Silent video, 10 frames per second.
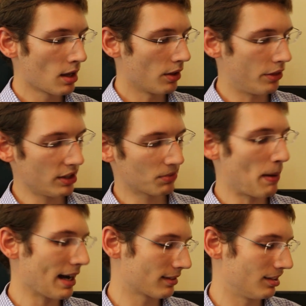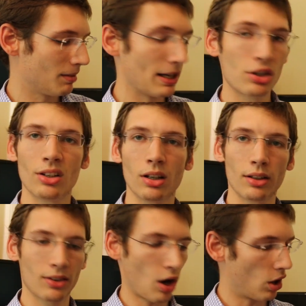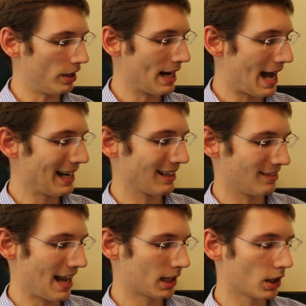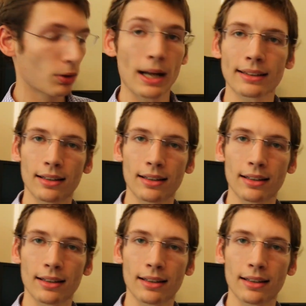This box's dimensions are not exactly correct,